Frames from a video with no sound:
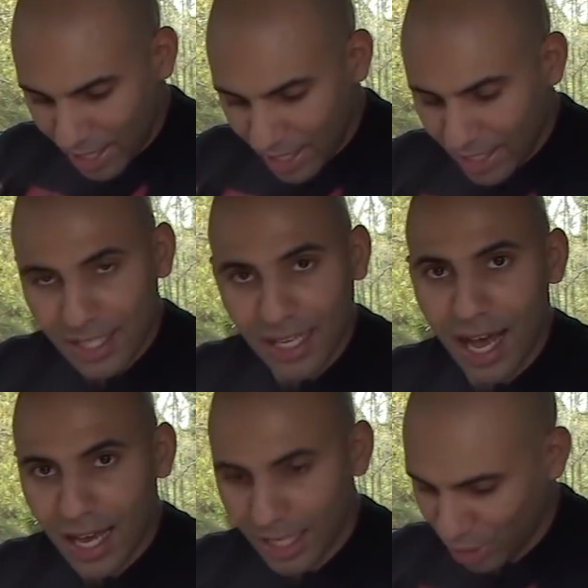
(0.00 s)
the
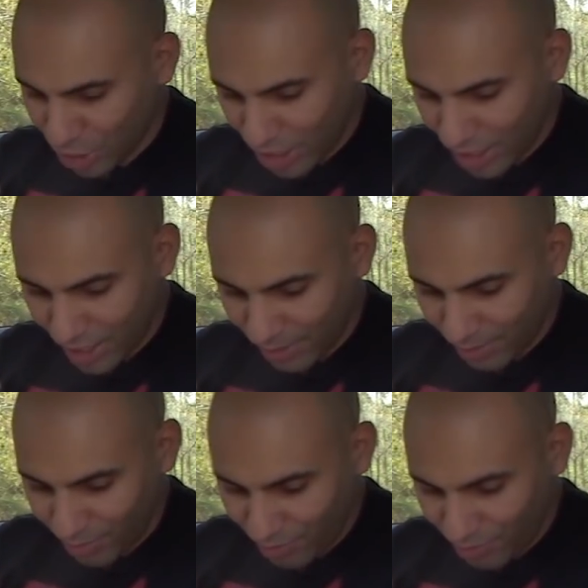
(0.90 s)
design is just
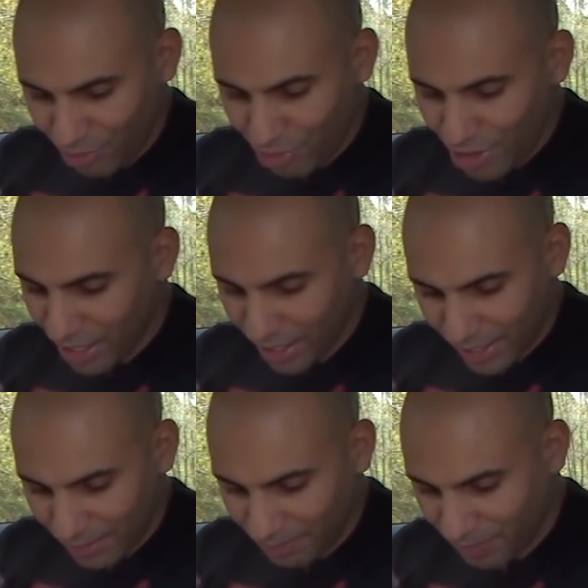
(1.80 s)

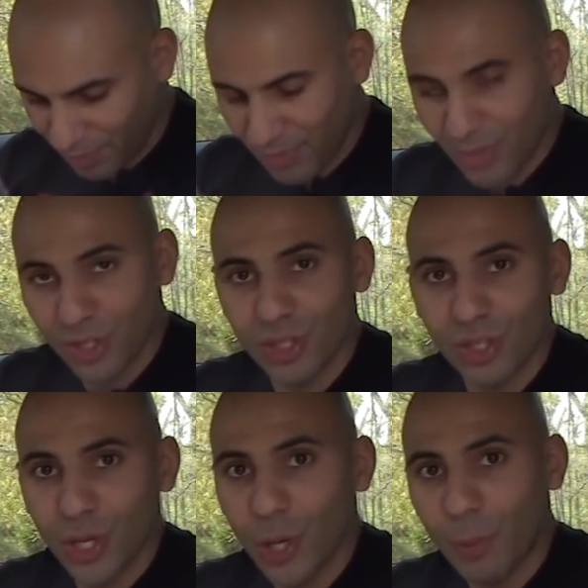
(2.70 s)
really
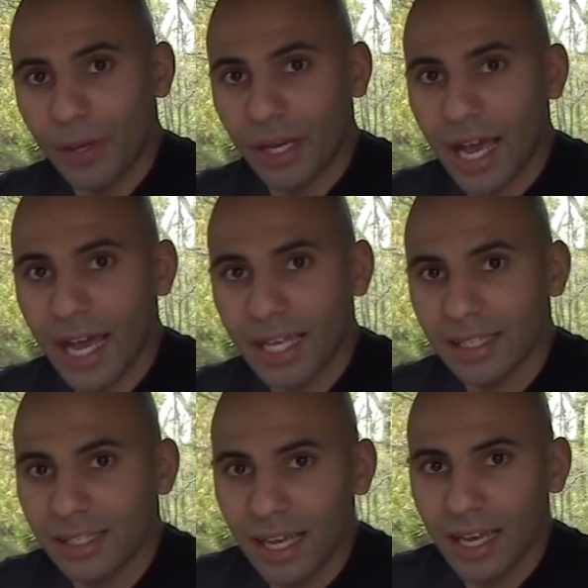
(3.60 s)
stupid. I hate
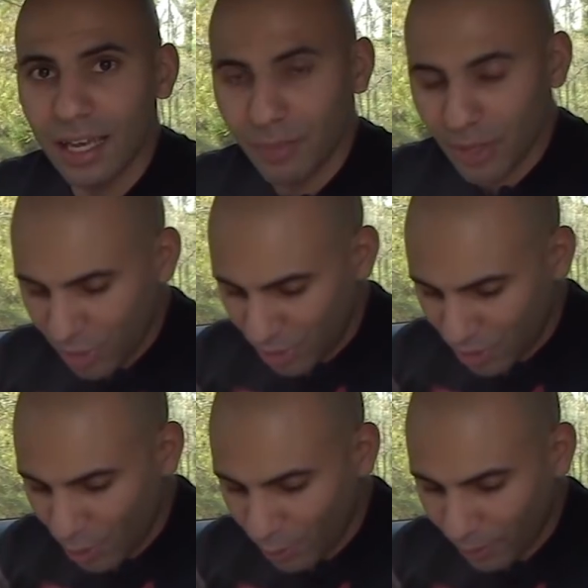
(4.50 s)
to say it, but it's
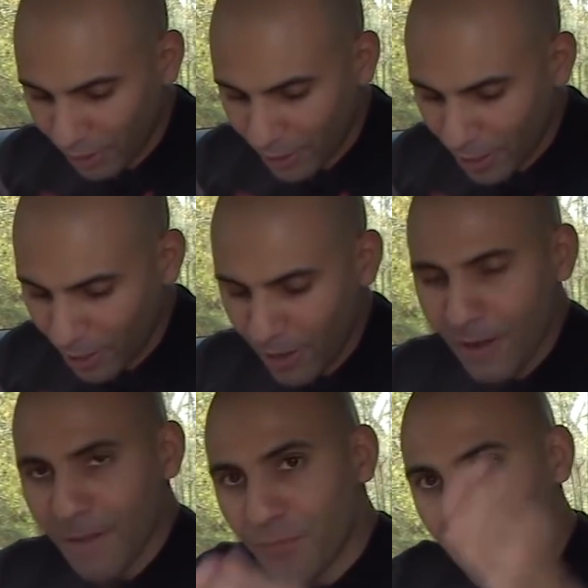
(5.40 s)
stupid, you know?
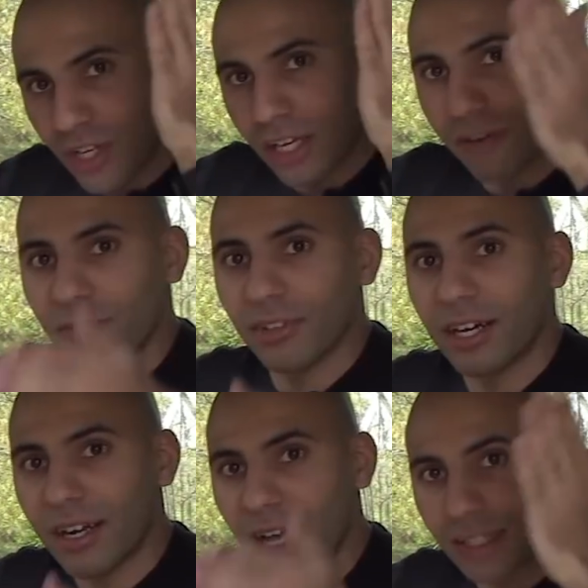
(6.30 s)
You could have
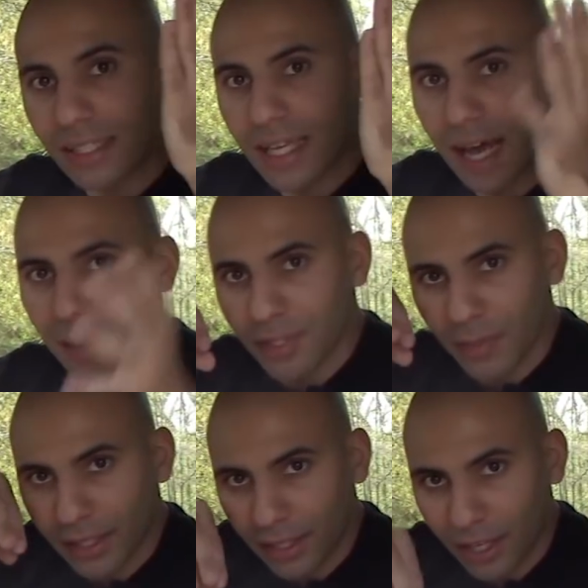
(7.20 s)
flared out the top to
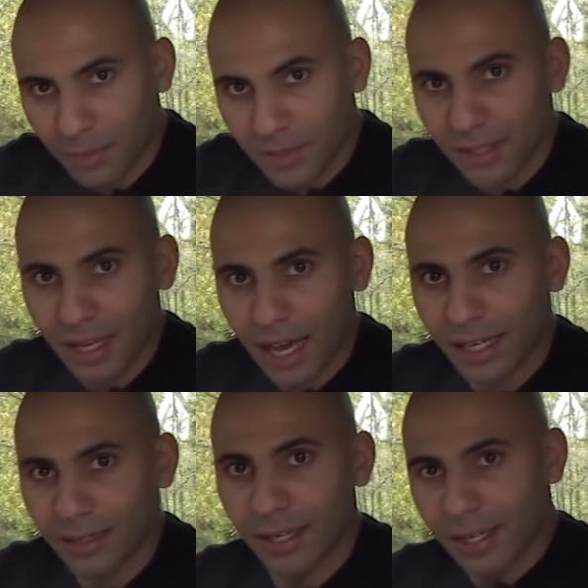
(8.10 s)
make the cups
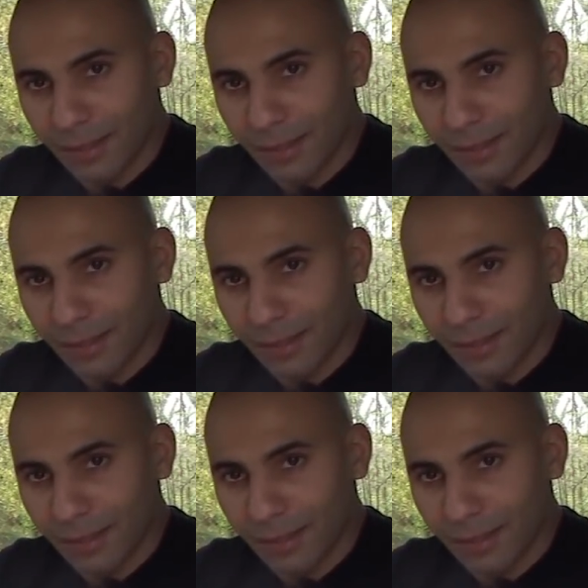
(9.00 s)
kind of